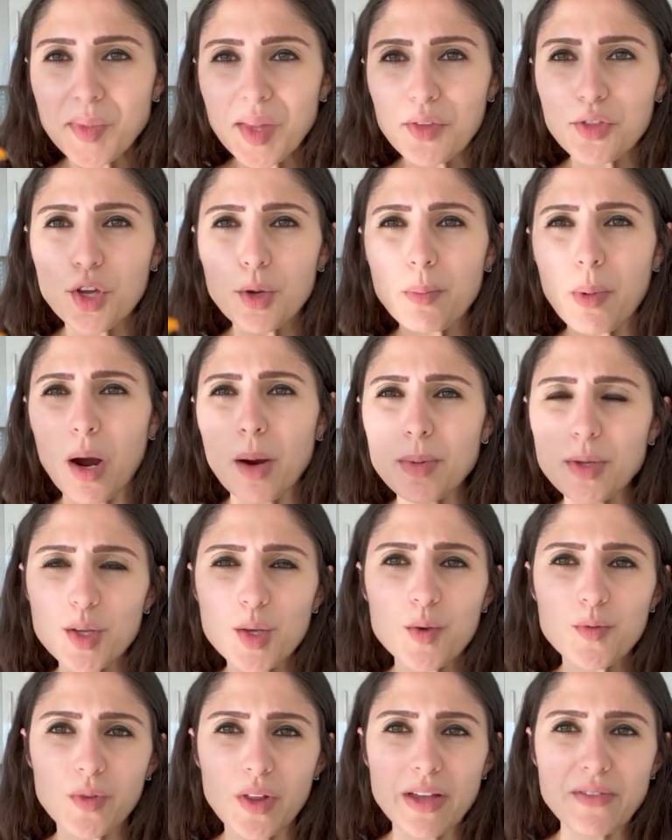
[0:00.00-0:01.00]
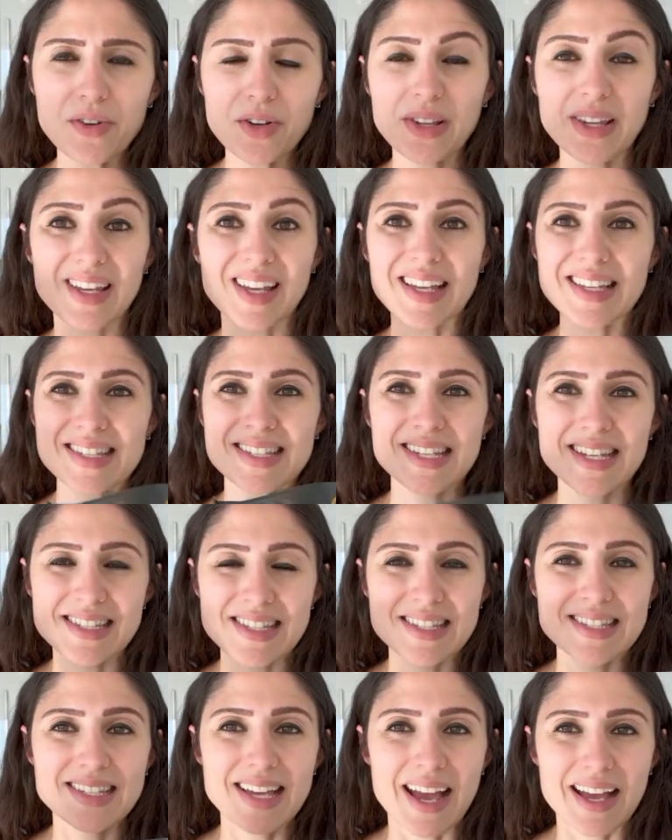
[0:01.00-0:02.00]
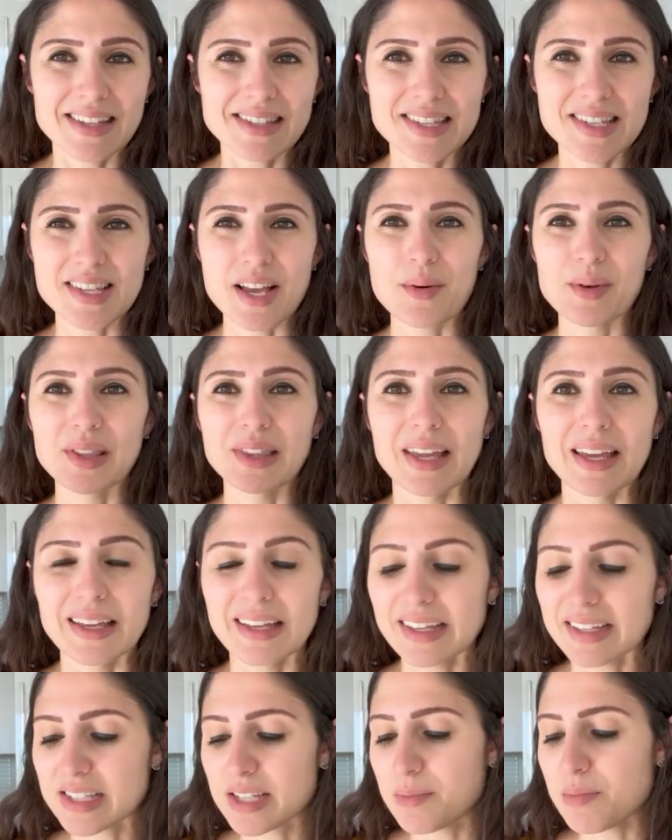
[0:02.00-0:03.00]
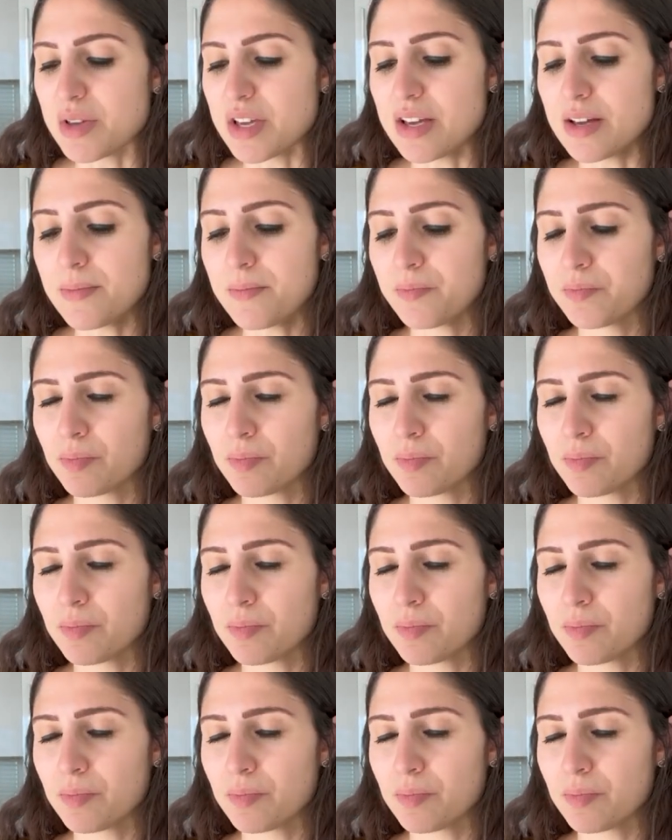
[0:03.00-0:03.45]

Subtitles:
their barbecue flavor like isn't as intense as I would like it to be.